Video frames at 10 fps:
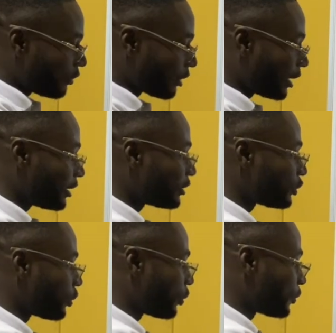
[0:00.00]
Okay,
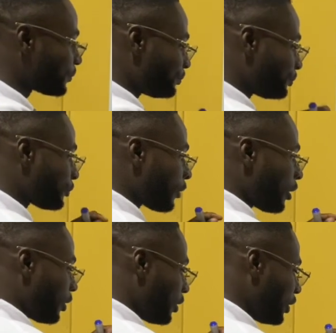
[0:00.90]
so
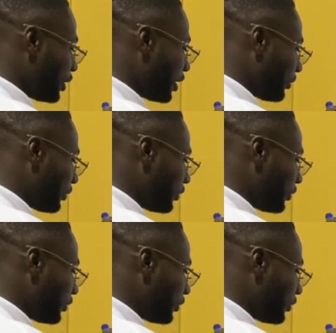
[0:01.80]
here we're